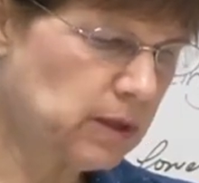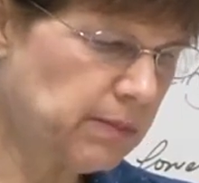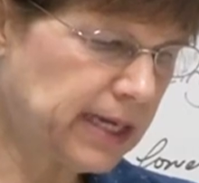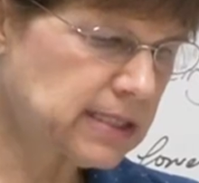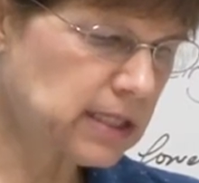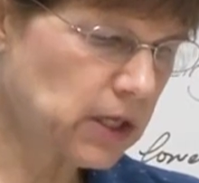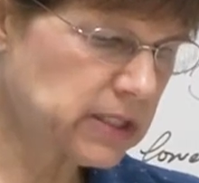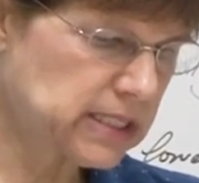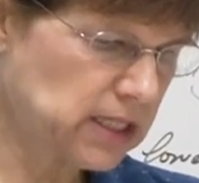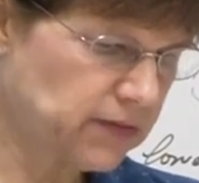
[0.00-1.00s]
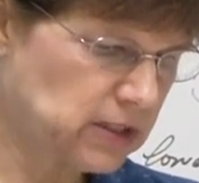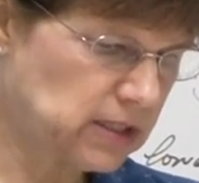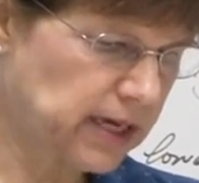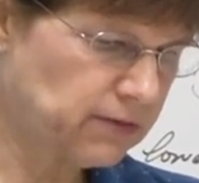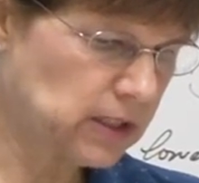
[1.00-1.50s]
remains close enough to
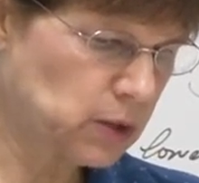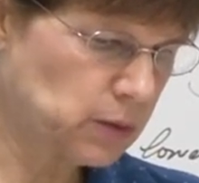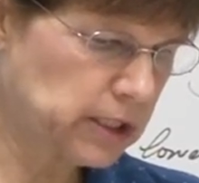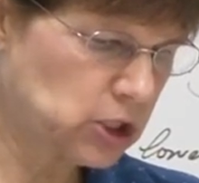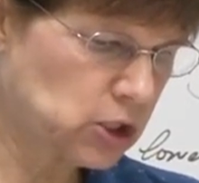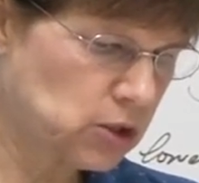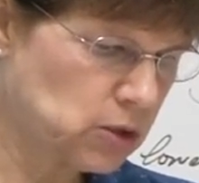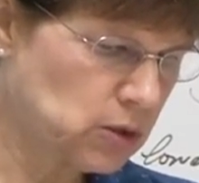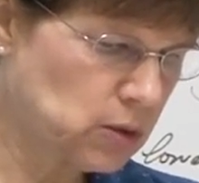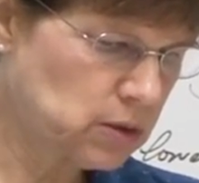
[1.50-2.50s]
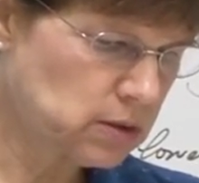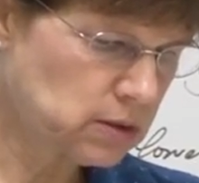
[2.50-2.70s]
the alveolar ridge to...